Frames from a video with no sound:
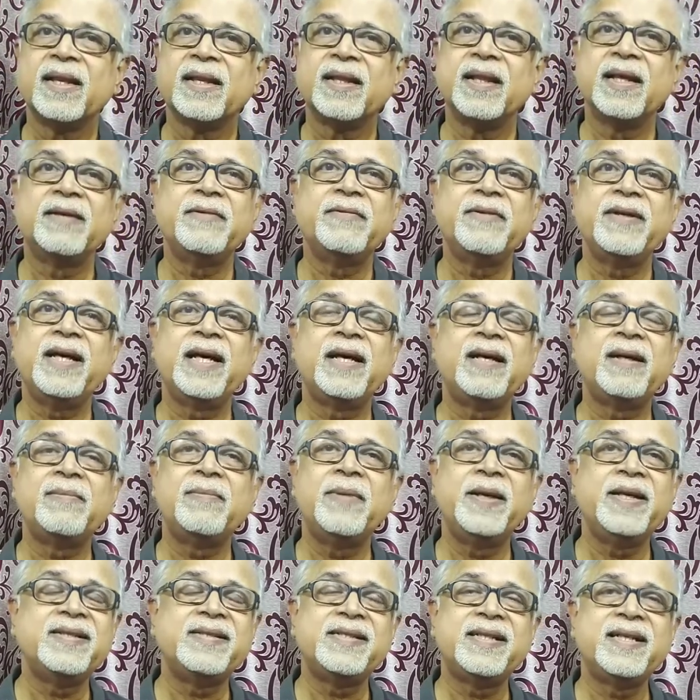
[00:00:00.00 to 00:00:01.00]
Then we are
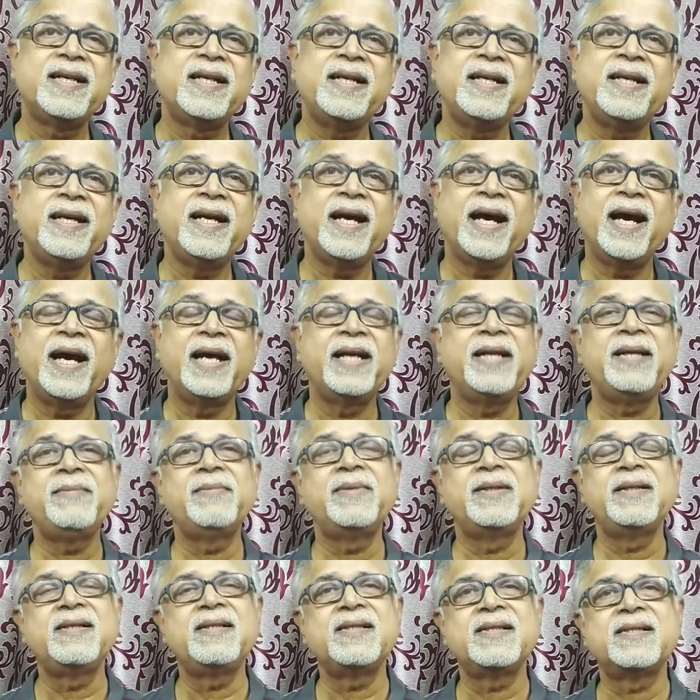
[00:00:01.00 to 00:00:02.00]
basically
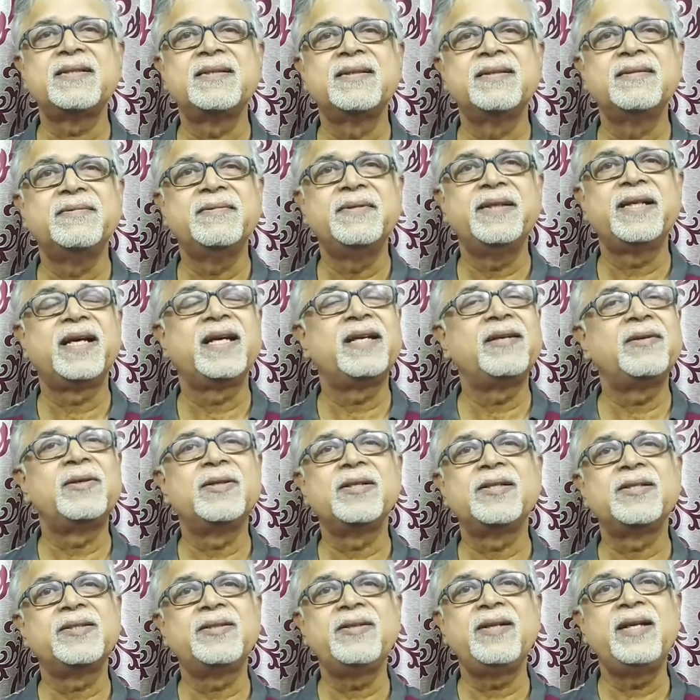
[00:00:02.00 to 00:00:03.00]
animals. We can
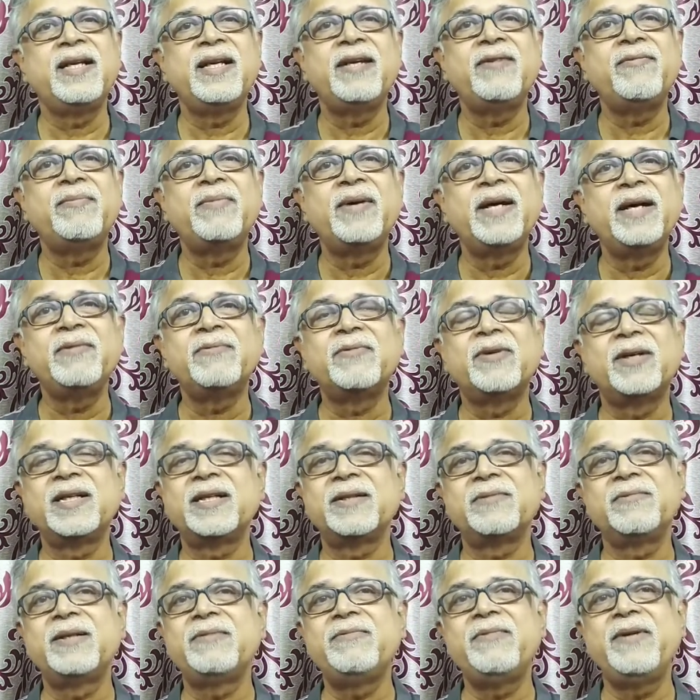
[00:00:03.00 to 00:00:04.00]
also live by
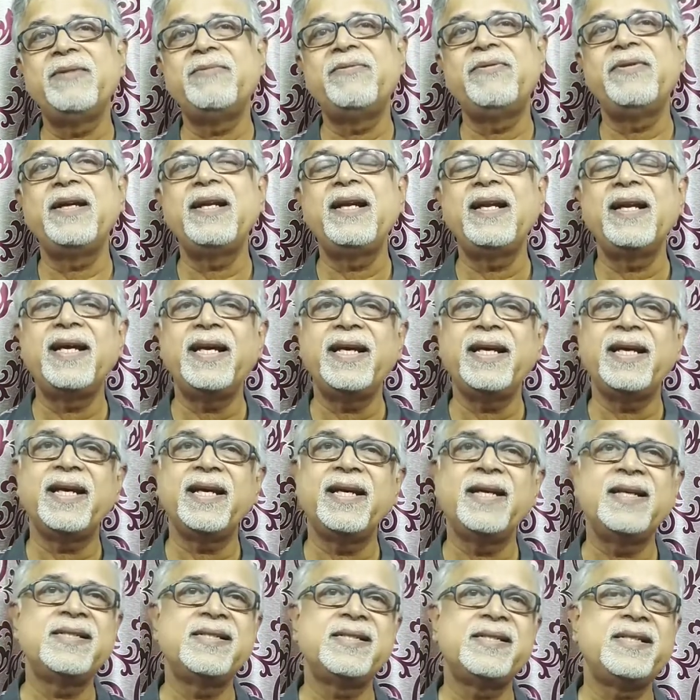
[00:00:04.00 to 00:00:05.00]
whatever we feel like
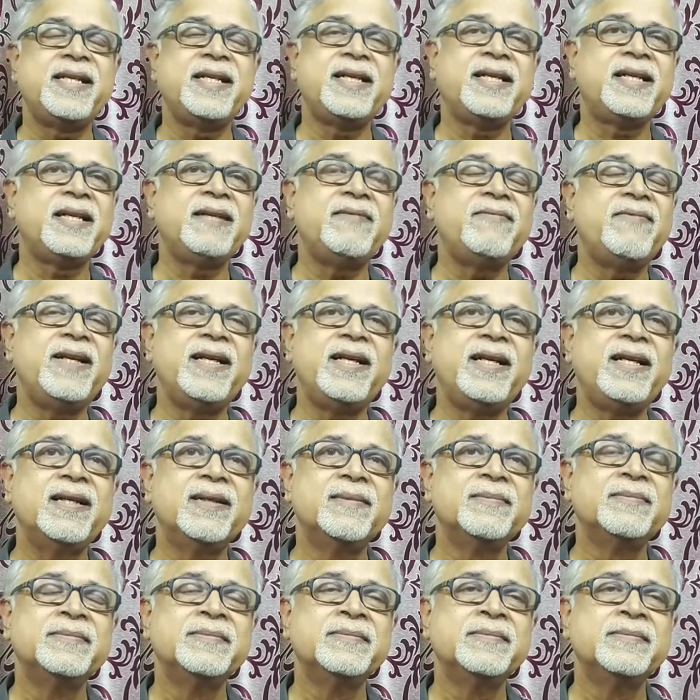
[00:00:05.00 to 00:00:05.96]
instinctively.